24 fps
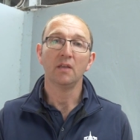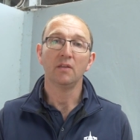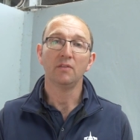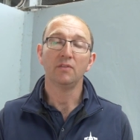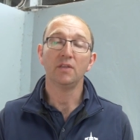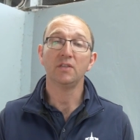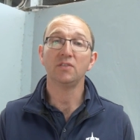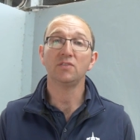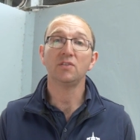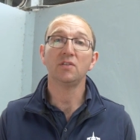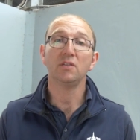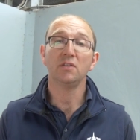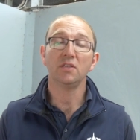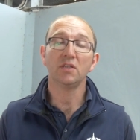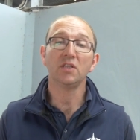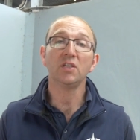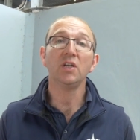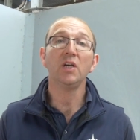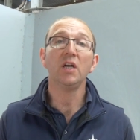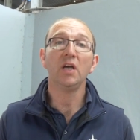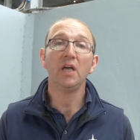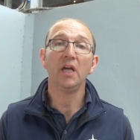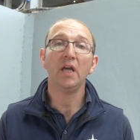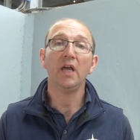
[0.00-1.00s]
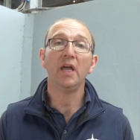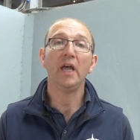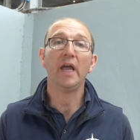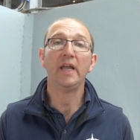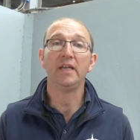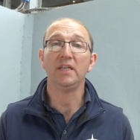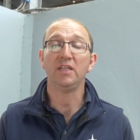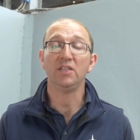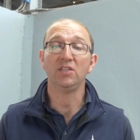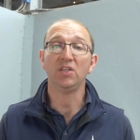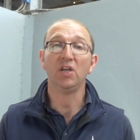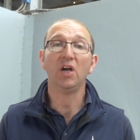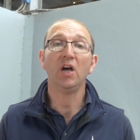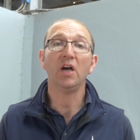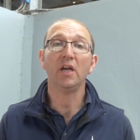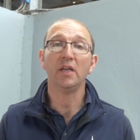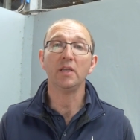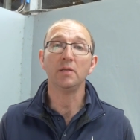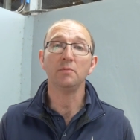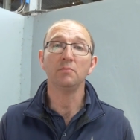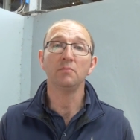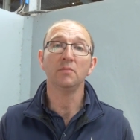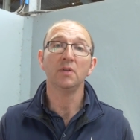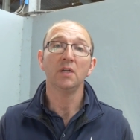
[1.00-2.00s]
This can occur any
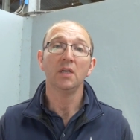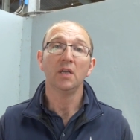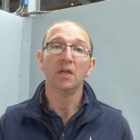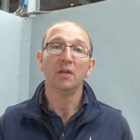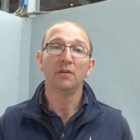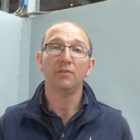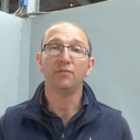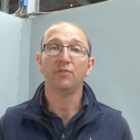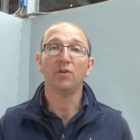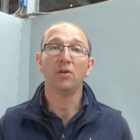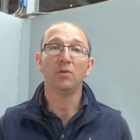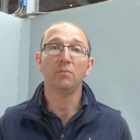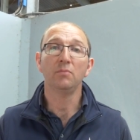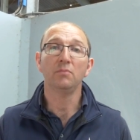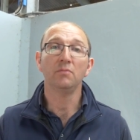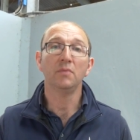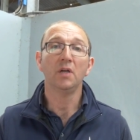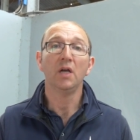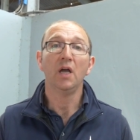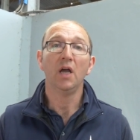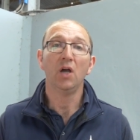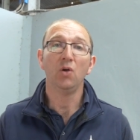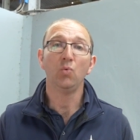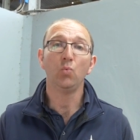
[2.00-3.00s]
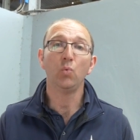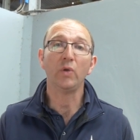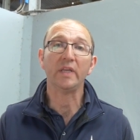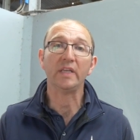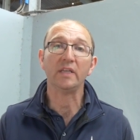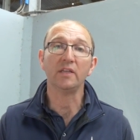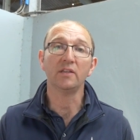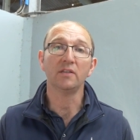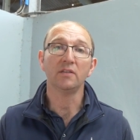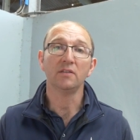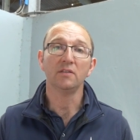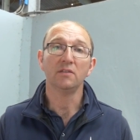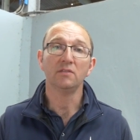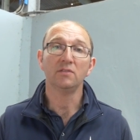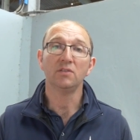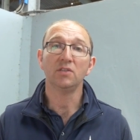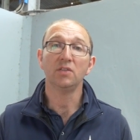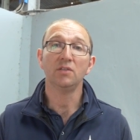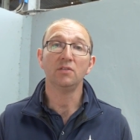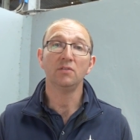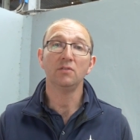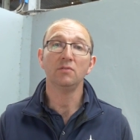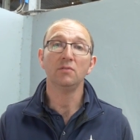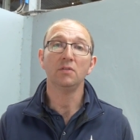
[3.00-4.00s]
time from a week
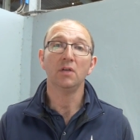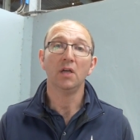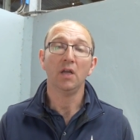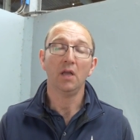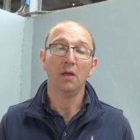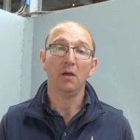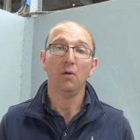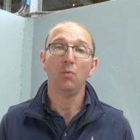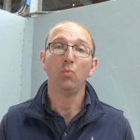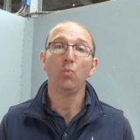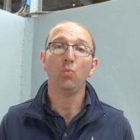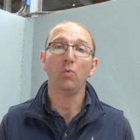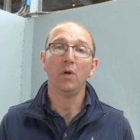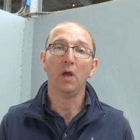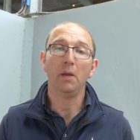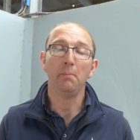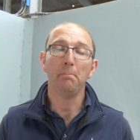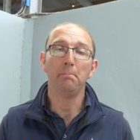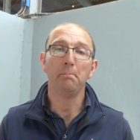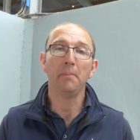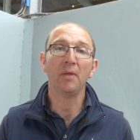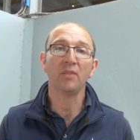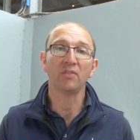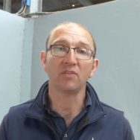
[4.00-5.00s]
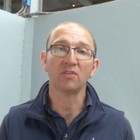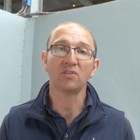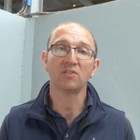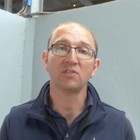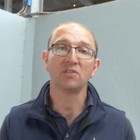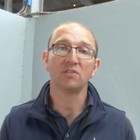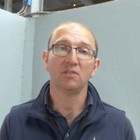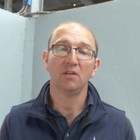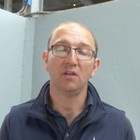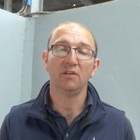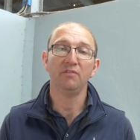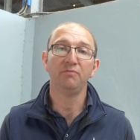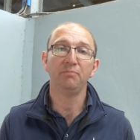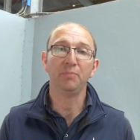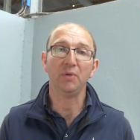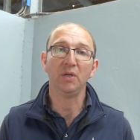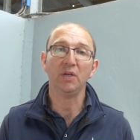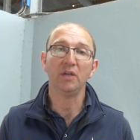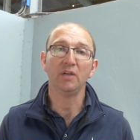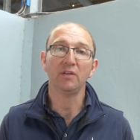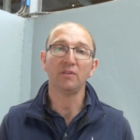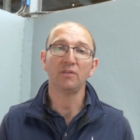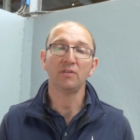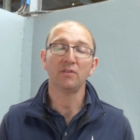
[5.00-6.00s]
to months of
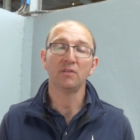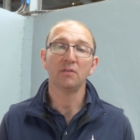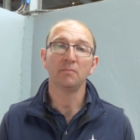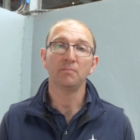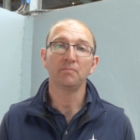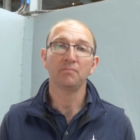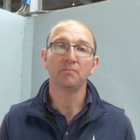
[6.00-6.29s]
birth.